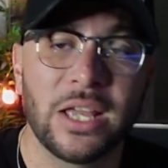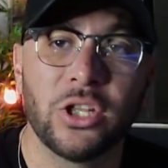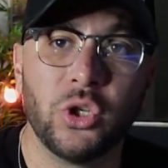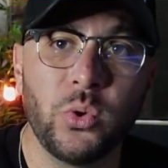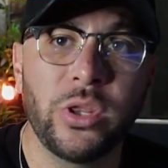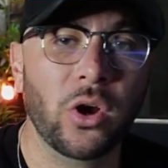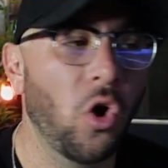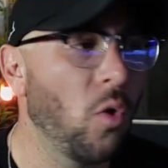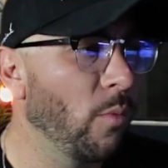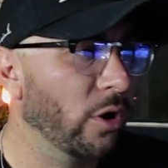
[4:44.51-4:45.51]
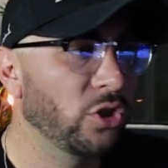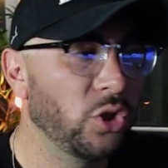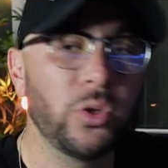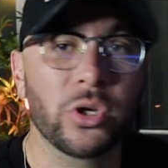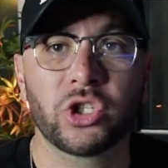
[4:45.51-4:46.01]
do their homework,
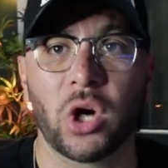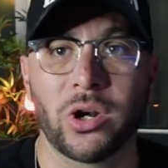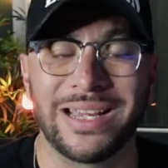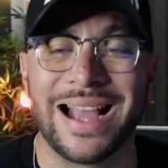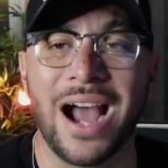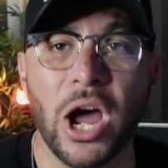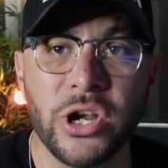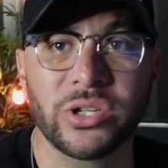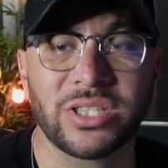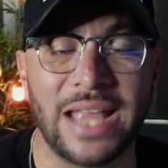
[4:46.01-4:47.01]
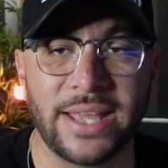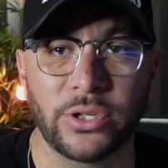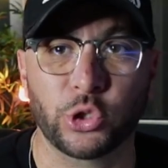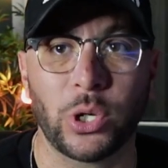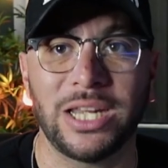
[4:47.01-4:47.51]
do their charting, understand their
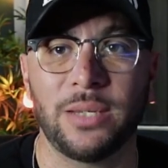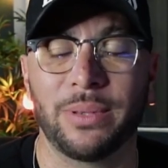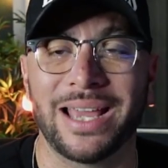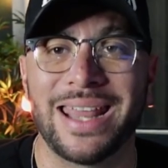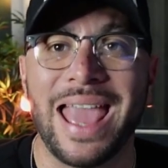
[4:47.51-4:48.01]
trading plan,